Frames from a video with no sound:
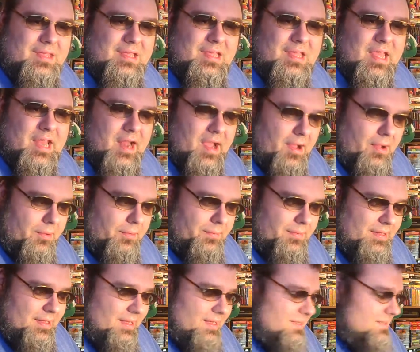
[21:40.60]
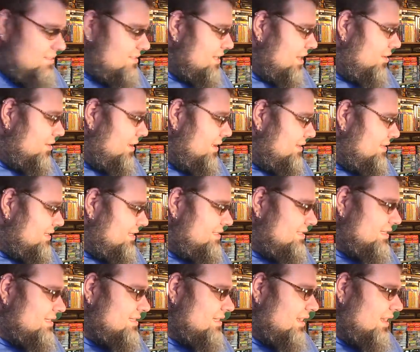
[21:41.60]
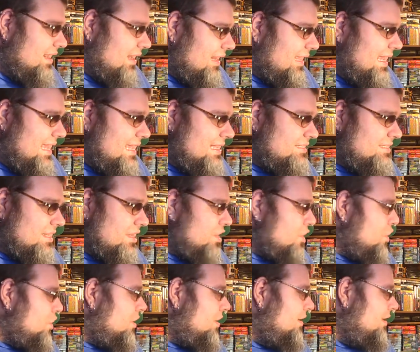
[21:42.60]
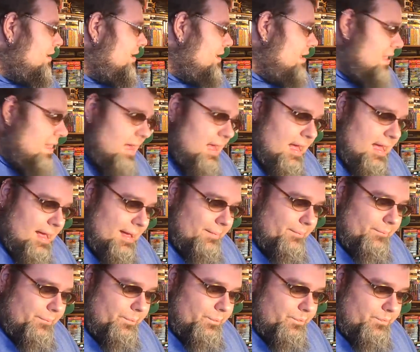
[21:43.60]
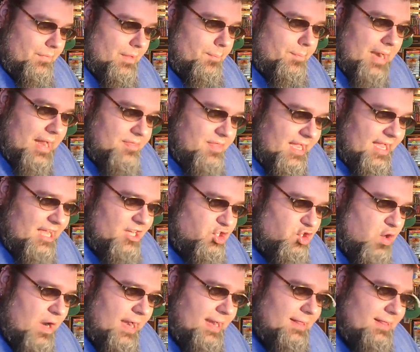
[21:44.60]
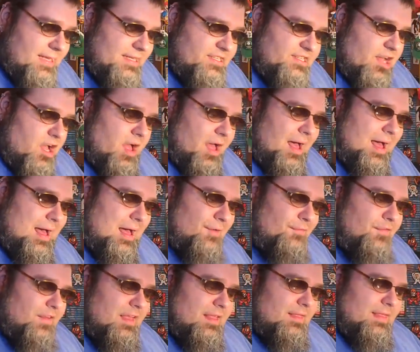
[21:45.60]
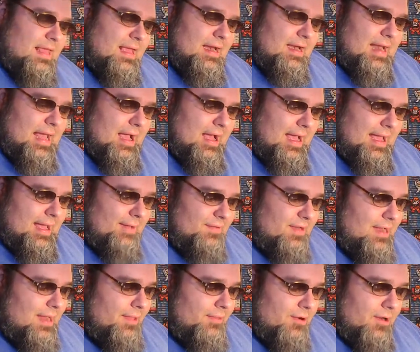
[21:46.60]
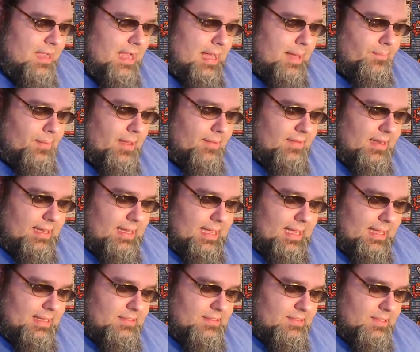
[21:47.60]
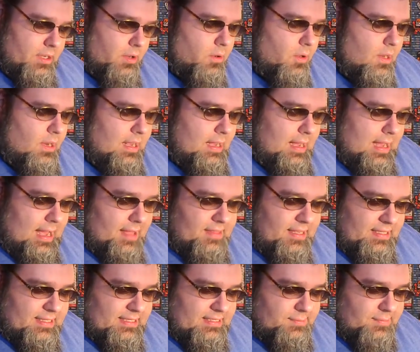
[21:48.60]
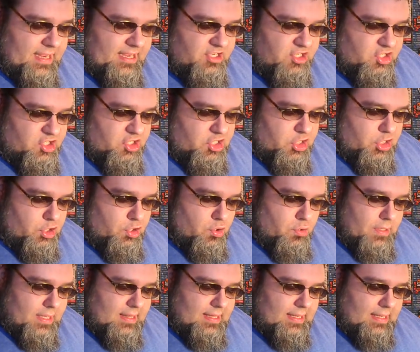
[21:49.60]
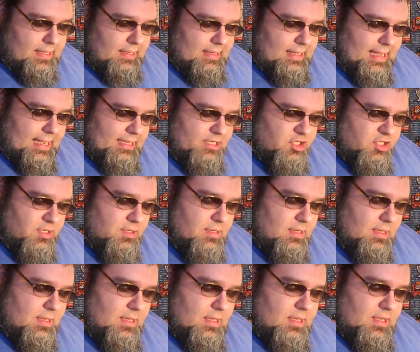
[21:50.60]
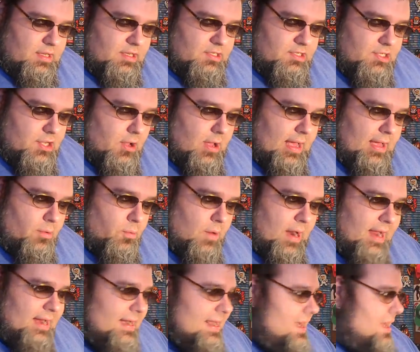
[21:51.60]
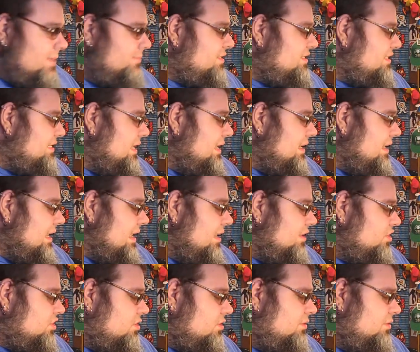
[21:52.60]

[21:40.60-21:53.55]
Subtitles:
You know, so it's a little easier. But I think I traded this off, and then now I have another copy of it again, so I think this makes 2 in the collection. So right now I'm sitting at